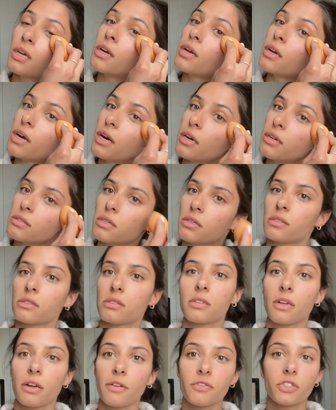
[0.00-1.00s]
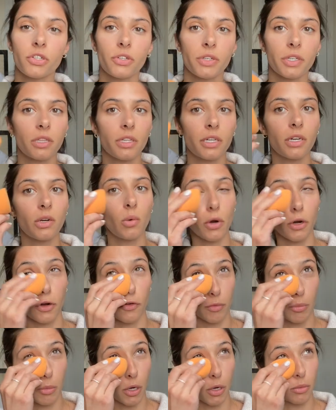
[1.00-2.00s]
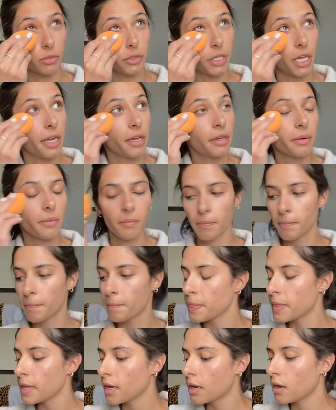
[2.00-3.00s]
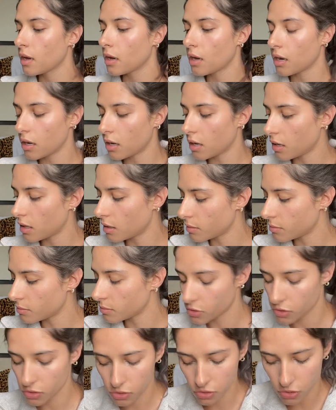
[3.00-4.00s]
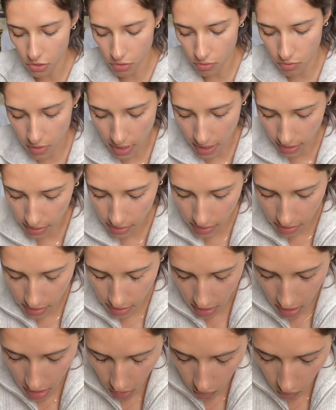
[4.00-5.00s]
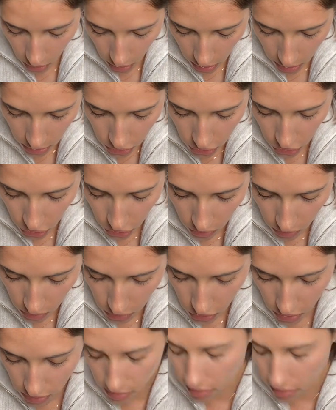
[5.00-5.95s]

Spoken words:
content stuff during like a work from home day. So next thing we're gonna do is just a